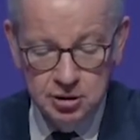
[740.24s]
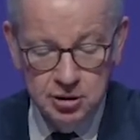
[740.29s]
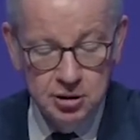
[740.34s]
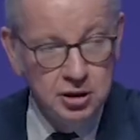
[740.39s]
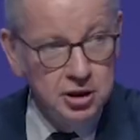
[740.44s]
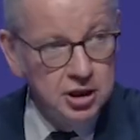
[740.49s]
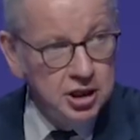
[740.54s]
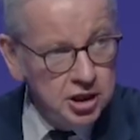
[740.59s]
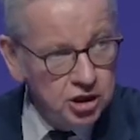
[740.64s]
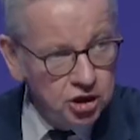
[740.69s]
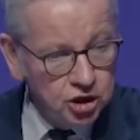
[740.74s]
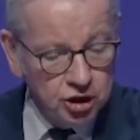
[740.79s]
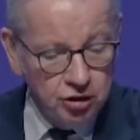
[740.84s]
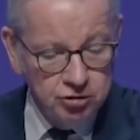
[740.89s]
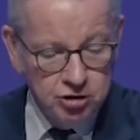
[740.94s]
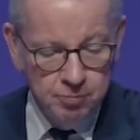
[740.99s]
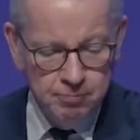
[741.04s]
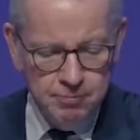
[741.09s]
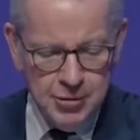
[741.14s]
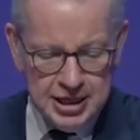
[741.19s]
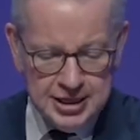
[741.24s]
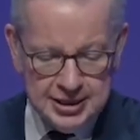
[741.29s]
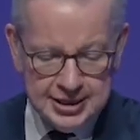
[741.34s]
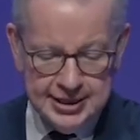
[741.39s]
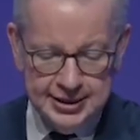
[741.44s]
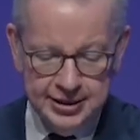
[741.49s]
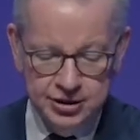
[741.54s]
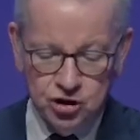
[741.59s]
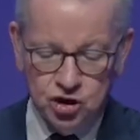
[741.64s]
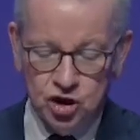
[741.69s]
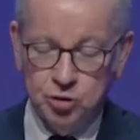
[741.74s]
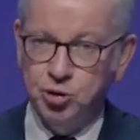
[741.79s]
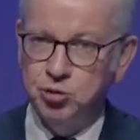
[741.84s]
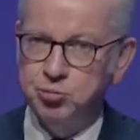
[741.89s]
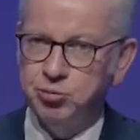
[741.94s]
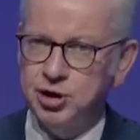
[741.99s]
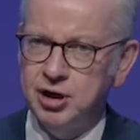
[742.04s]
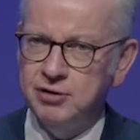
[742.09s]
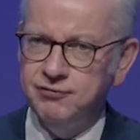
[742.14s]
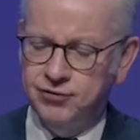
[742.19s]
he's shown amazing leadership on
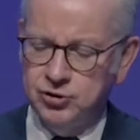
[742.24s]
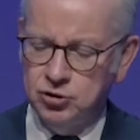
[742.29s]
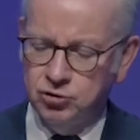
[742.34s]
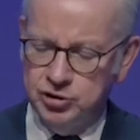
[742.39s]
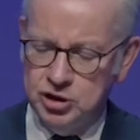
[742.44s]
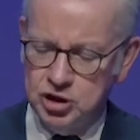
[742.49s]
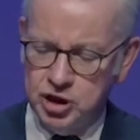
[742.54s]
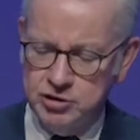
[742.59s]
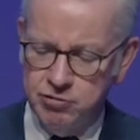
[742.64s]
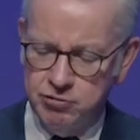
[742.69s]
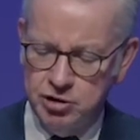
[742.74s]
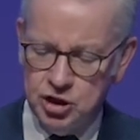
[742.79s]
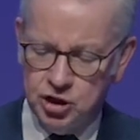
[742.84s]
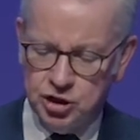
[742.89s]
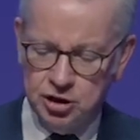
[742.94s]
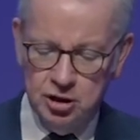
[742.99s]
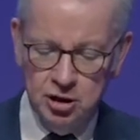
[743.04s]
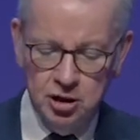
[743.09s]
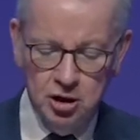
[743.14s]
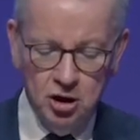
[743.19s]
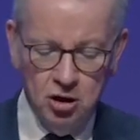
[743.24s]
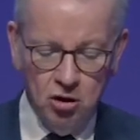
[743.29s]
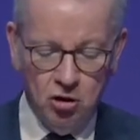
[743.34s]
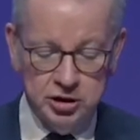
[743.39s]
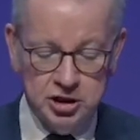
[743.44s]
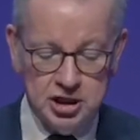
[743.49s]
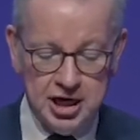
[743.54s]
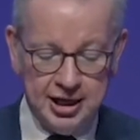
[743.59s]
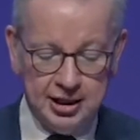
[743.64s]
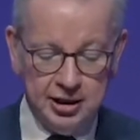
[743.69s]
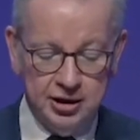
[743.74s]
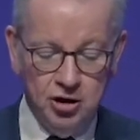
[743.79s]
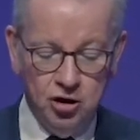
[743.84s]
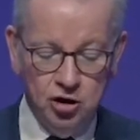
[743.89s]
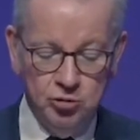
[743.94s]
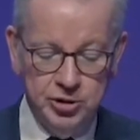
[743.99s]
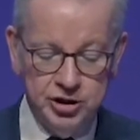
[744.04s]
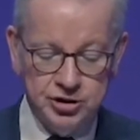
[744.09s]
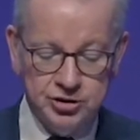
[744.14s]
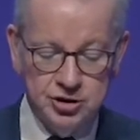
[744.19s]
brownfield regeneration, on tackling
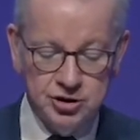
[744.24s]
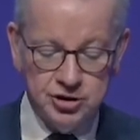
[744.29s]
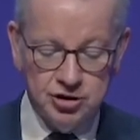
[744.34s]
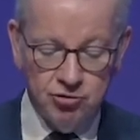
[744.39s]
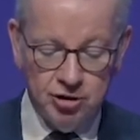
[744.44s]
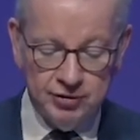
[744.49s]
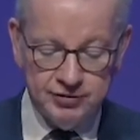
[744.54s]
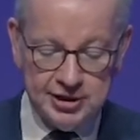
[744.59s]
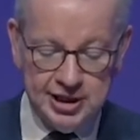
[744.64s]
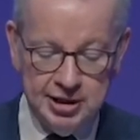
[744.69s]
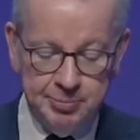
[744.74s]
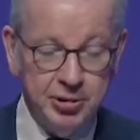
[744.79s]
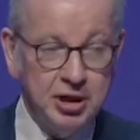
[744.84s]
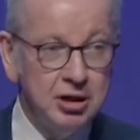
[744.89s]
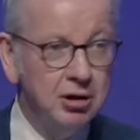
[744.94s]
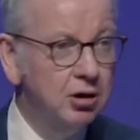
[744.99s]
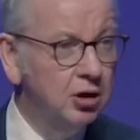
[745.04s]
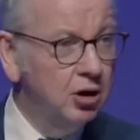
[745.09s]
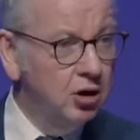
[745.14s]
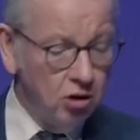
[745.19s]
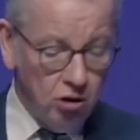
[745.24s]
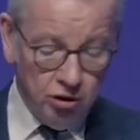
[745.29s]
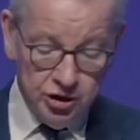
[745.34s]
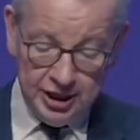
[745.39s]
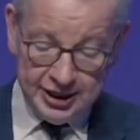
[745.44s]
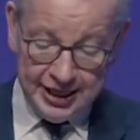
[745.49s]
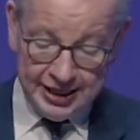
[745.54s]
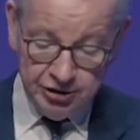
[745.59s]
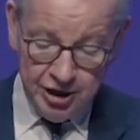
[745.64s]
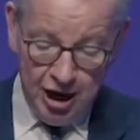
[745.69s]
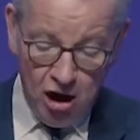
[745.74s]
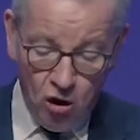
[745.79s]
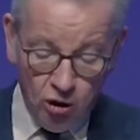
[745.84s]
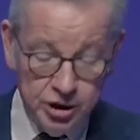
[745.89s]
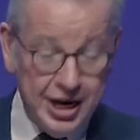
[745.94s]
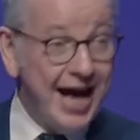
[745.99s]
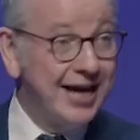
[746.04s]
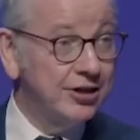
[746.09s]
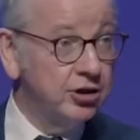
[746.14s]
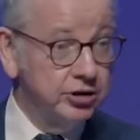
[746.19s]
homelessness and rough sleeping, on
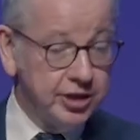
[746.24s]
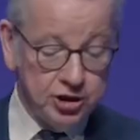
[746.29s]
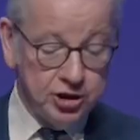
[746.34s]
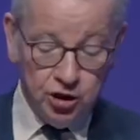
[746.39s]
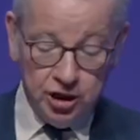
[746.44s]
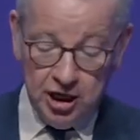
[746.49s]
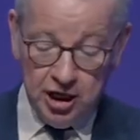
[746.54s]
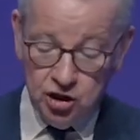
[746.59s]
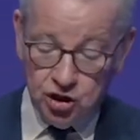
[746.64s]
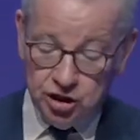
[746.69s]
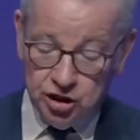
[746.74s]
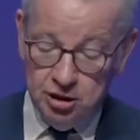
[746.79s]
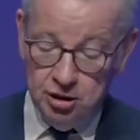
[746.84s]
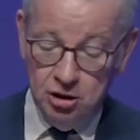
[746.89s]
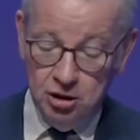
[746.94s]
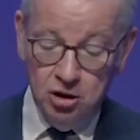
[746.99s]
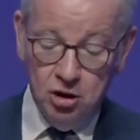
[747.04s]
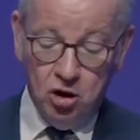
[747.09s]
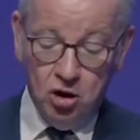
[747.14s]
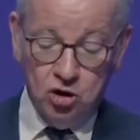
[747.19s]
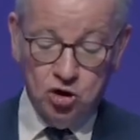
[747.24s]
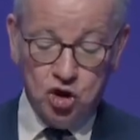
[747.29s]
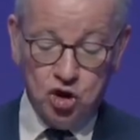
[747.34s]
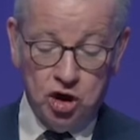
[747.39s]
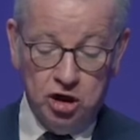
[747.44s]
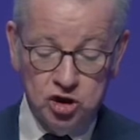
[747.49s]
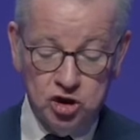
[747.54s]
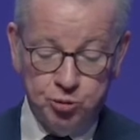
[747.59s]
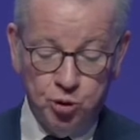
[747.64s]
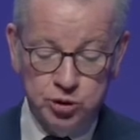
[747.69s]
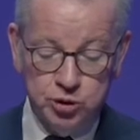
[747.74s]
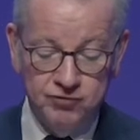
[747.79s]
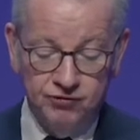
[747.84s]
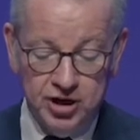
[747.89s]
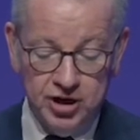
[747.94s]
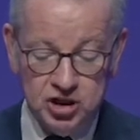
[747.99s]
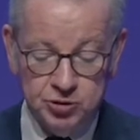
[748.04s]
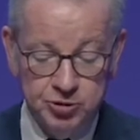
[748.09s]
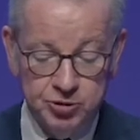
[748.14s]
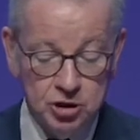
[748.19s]
adult education, on transport
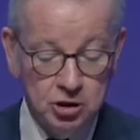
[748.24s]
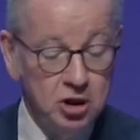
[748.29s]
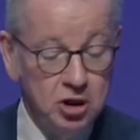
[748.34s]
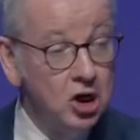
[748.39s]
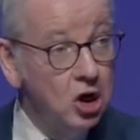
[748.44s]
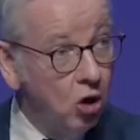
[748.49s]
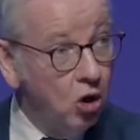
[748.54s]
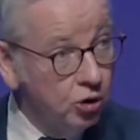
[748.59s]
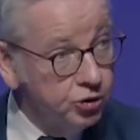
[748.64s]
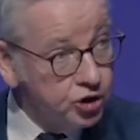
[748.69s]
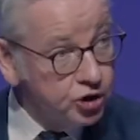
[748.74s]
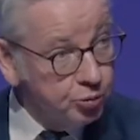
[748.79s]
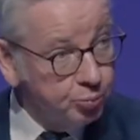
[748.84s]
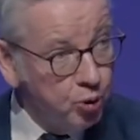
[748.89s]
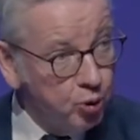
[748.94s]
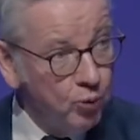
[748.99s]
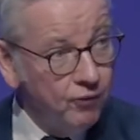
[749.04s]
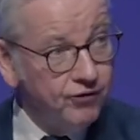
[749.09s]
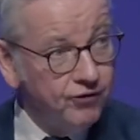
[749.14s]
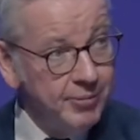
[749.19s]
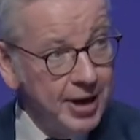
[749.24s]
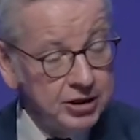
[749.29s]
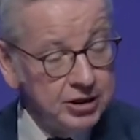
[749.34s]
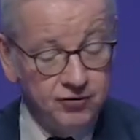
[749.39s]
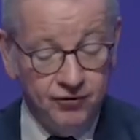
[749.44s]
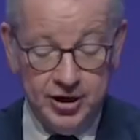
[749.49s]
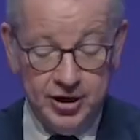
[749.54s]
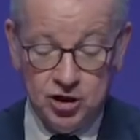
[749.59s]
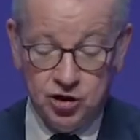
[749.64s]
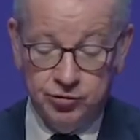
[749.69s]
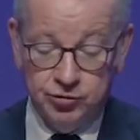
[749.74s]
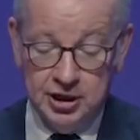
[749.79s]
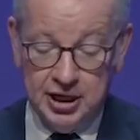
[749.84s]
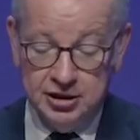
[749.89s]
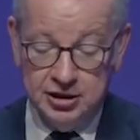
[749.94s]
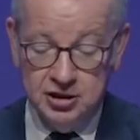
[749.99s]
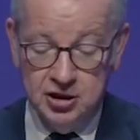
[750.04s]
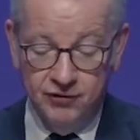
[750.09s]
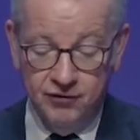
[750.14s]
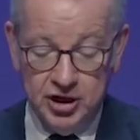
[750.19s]
investment, on support for manufacturing and
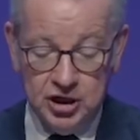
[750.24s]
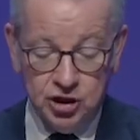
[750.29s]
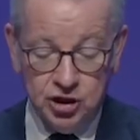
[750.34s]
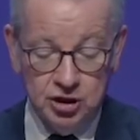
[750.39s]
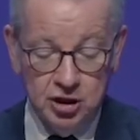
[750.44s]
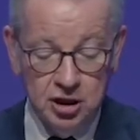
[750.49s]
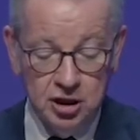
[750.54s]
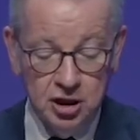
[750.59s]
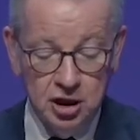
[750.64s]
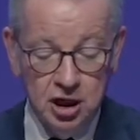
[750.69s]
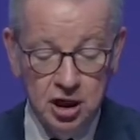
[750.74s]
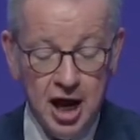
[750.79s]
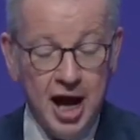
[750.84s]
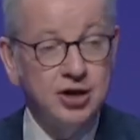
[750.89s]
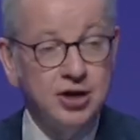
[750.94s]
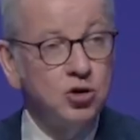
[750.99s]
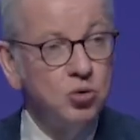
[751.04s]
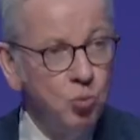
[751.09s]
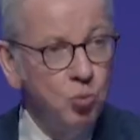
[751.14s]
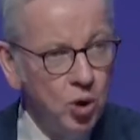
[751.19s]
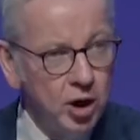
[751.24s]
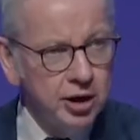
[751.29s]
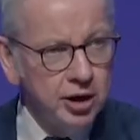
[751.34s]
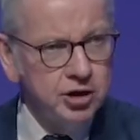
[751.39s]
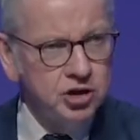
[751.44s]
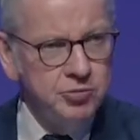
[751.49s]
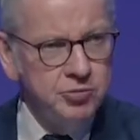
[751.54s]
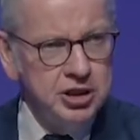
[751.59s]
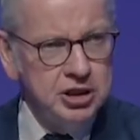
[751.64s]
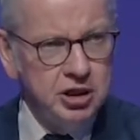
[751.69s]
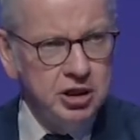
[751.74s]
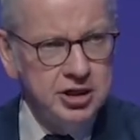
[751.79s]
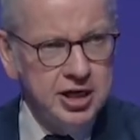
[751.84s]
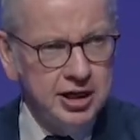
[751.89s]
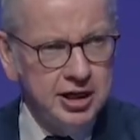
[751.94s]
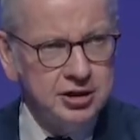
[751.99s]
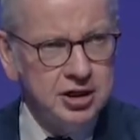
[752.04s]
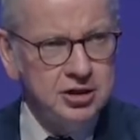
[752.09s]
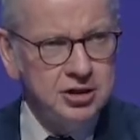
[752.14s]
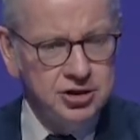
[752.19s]
innovation, and on work to meet our net
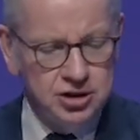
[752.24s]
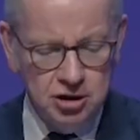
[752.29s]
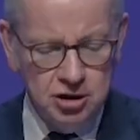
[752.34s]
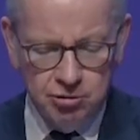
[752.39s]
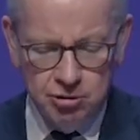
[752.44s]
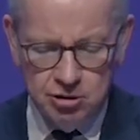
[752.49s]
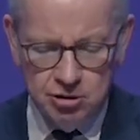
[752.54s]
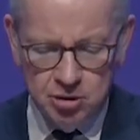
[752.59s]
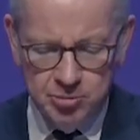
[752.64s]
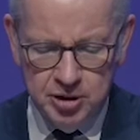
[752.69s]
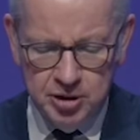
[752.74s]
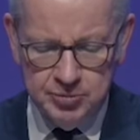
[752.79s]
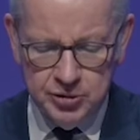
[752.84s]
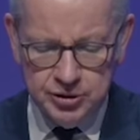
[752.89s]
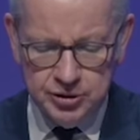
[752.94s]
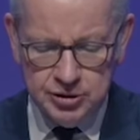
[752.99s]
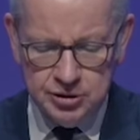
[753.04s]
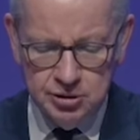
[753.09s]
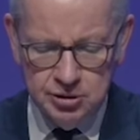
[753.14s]
zero commitments.